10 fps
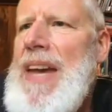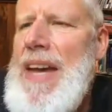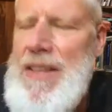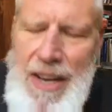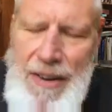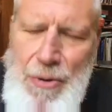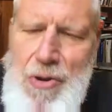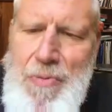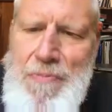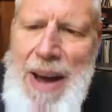And therefore
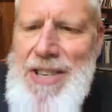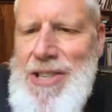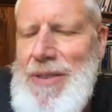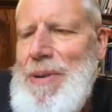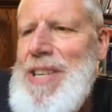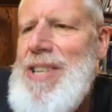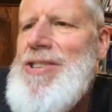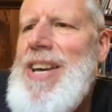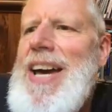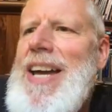you may simply
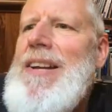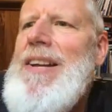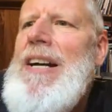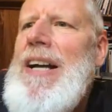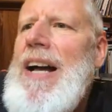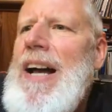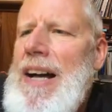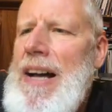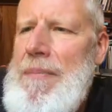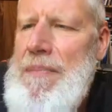say,
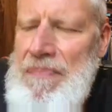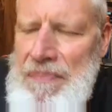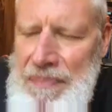that